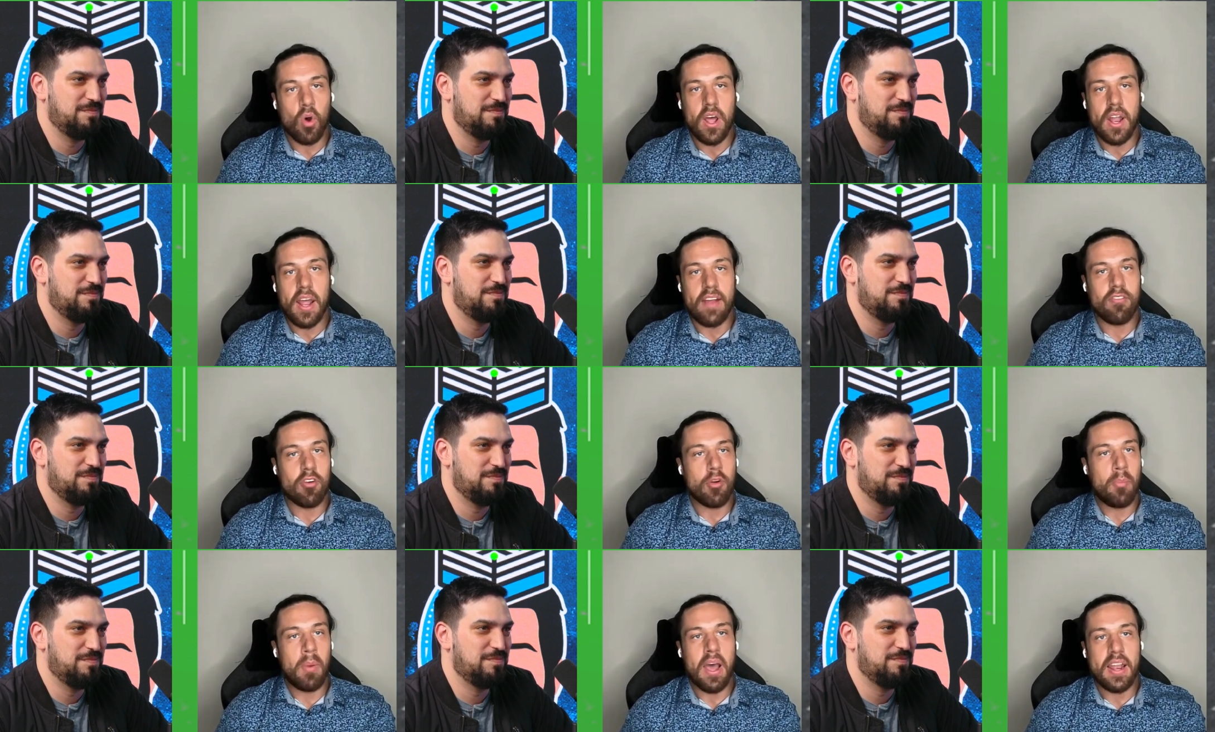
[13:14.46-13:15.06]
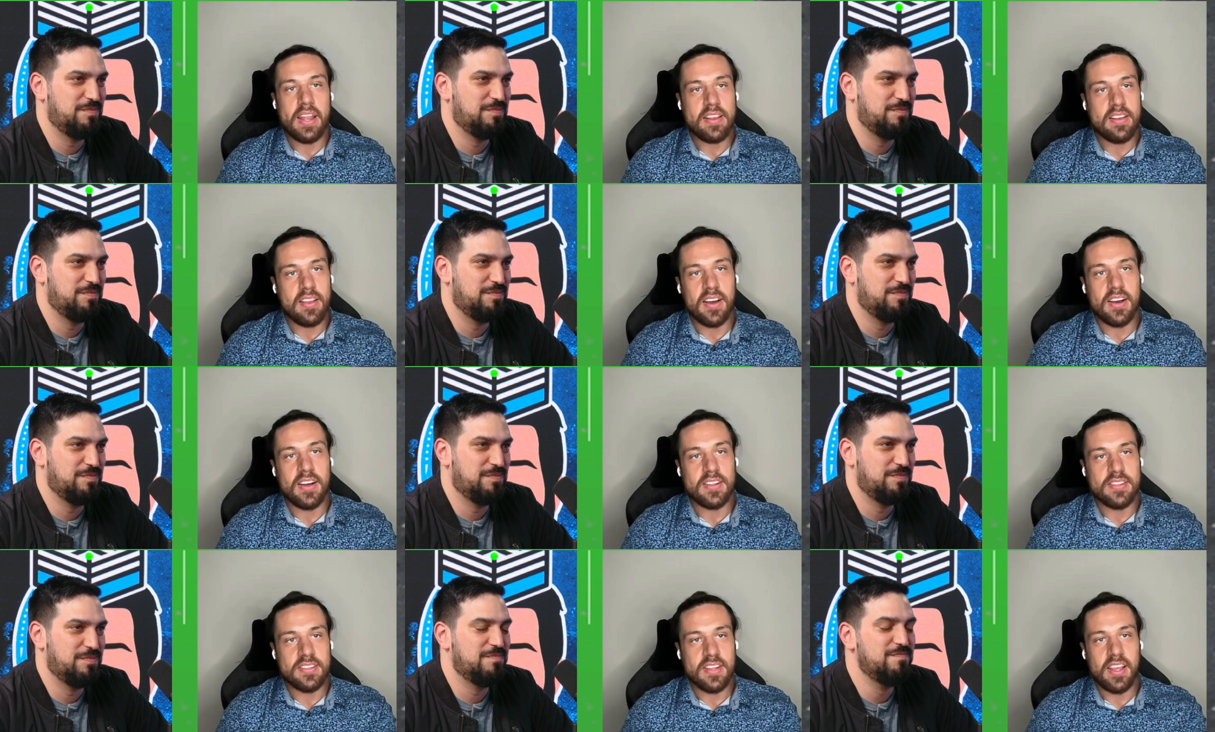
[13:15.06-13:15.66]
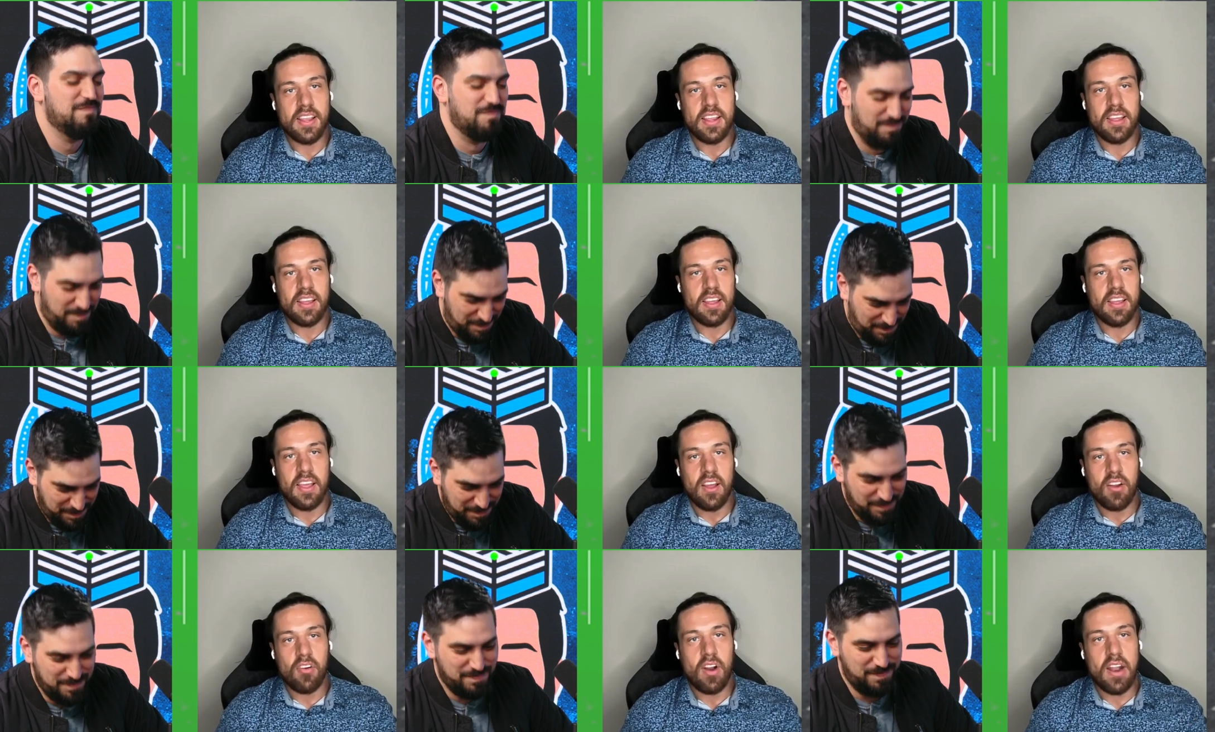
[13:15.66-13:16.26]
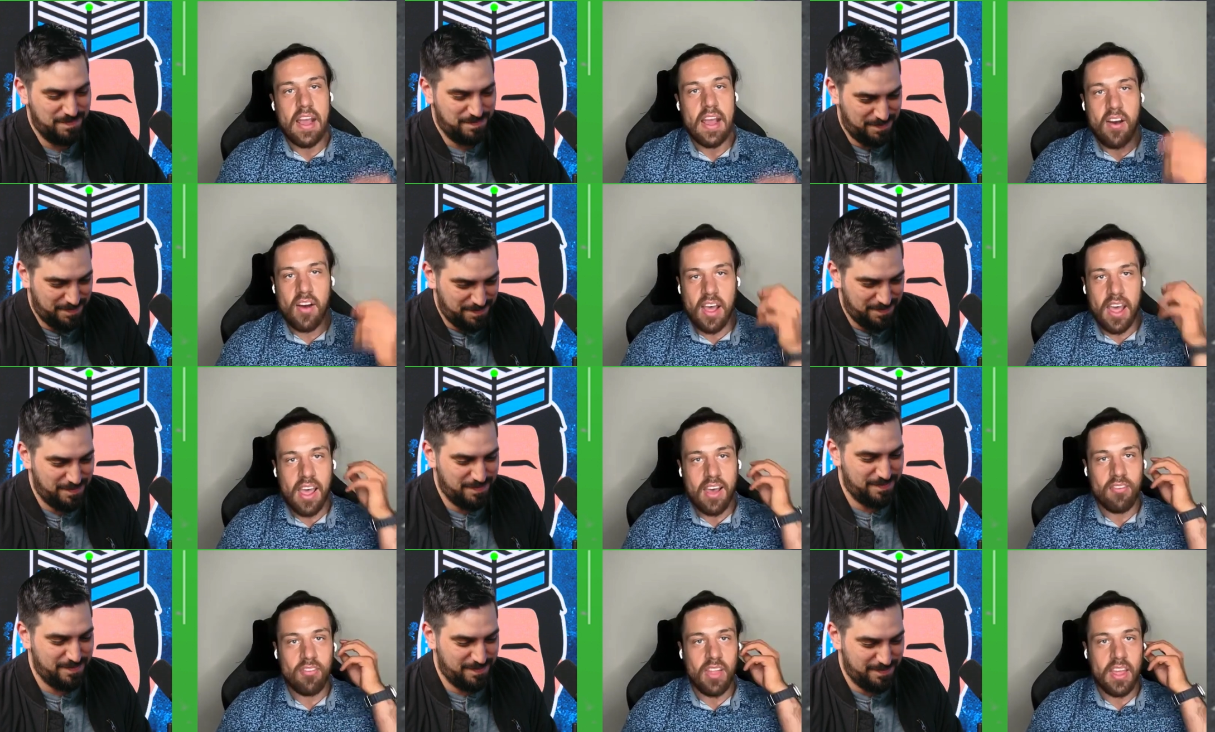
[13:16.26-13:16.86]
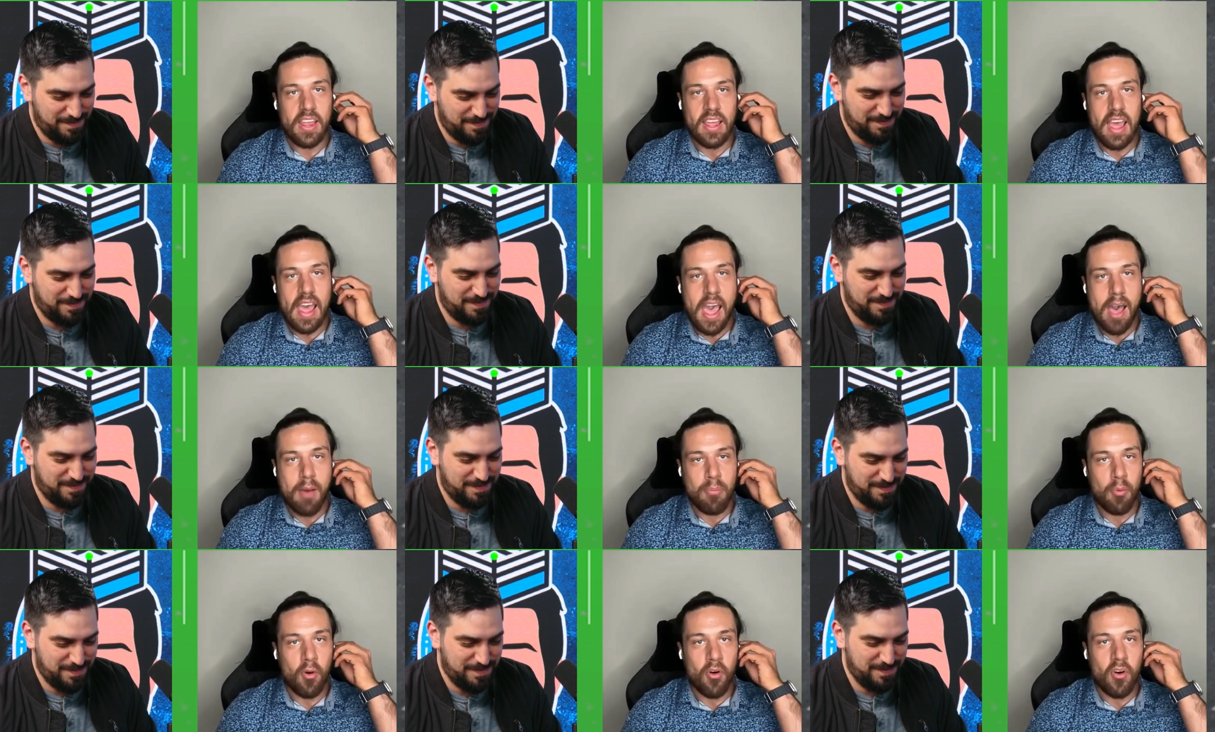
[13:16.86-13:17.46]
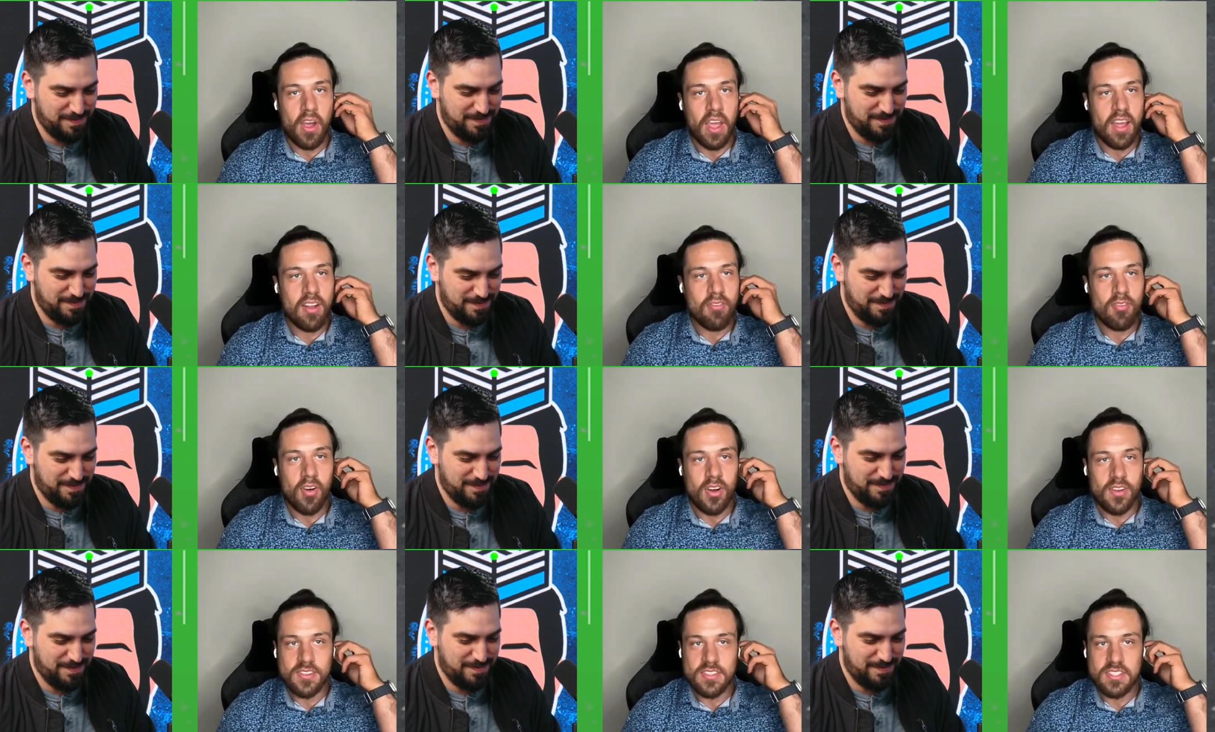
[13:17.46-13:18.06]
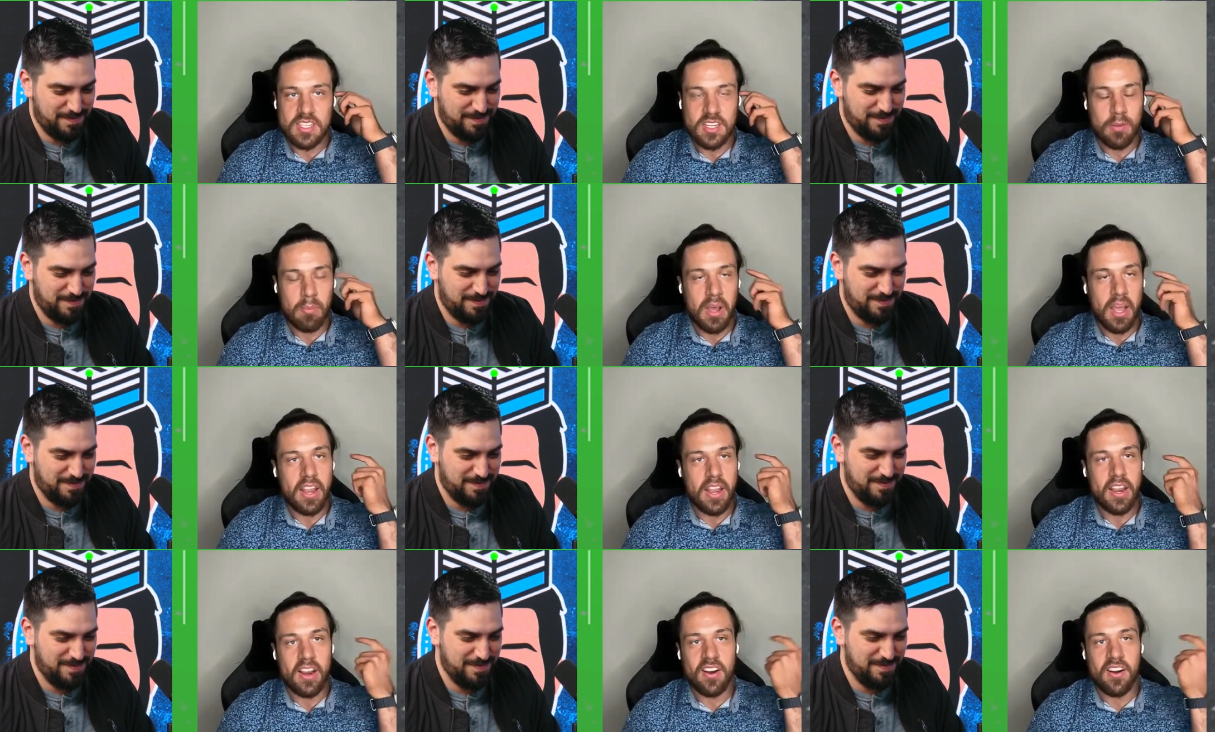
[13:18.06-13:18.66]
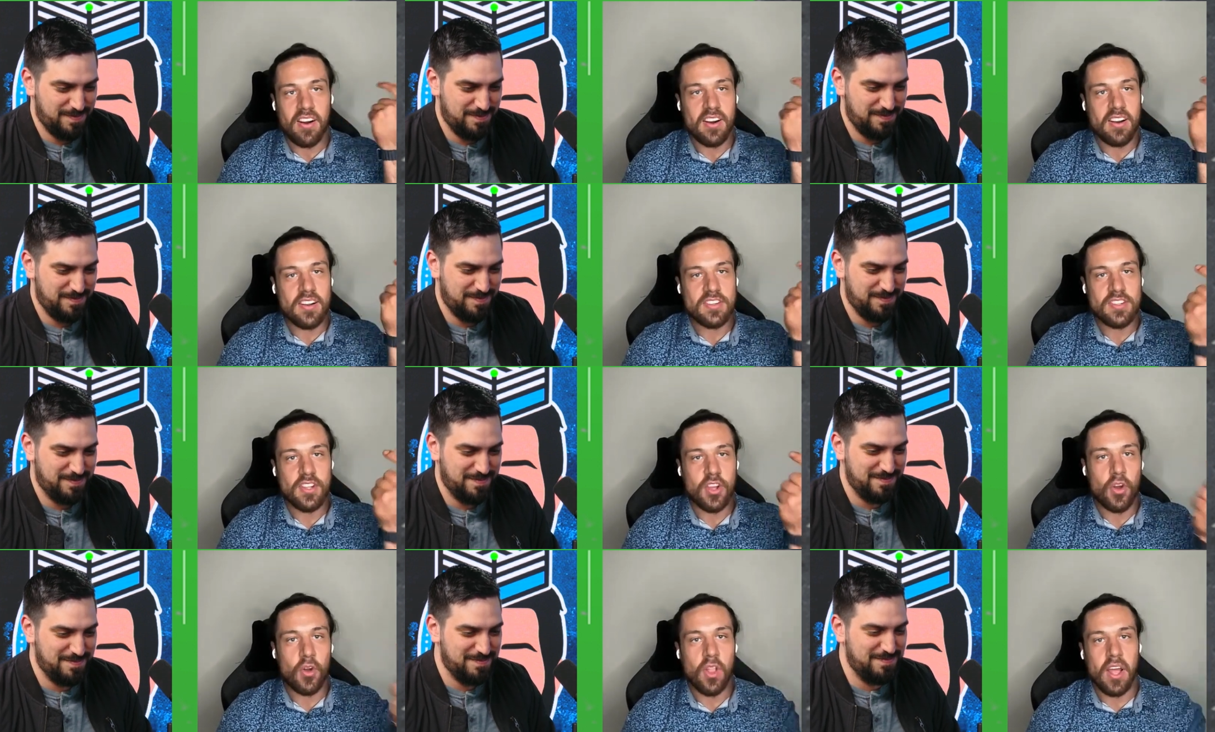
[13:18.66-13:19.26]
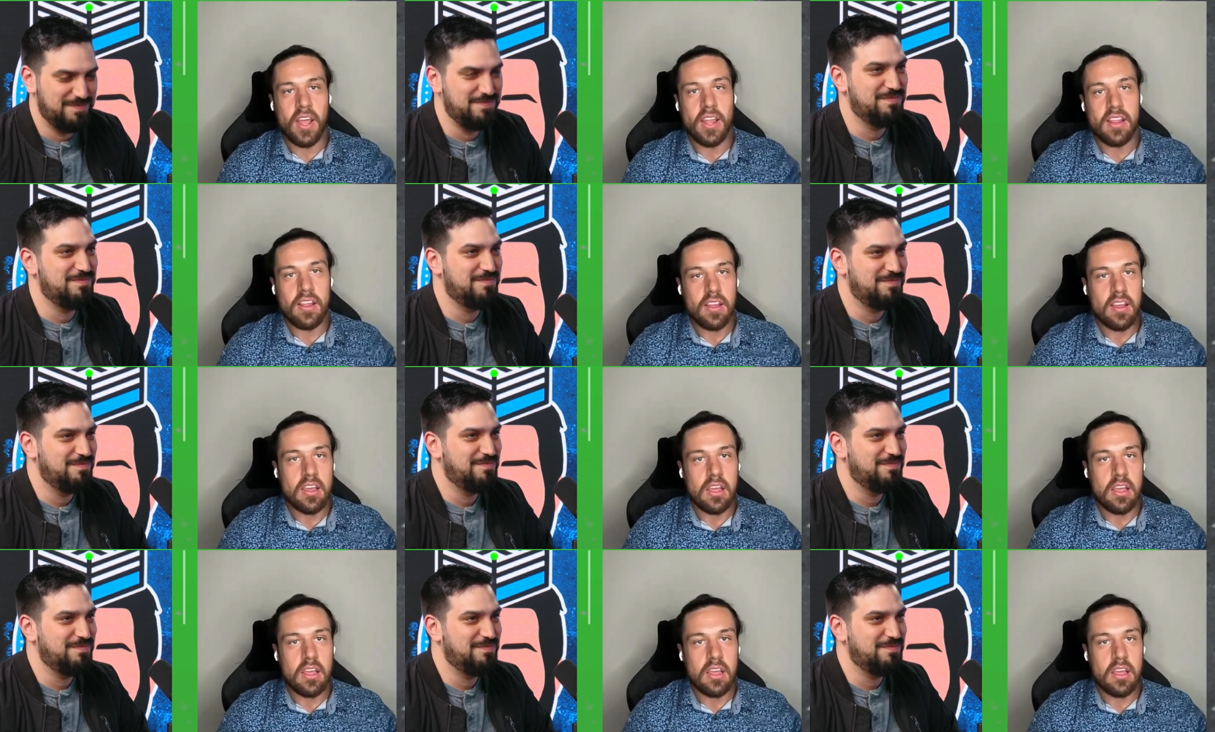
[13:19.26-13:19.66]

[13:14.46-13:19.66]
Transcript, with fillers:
Speaker 1: what everybody does. Like right now, I have like Apple headphones in my ear, so like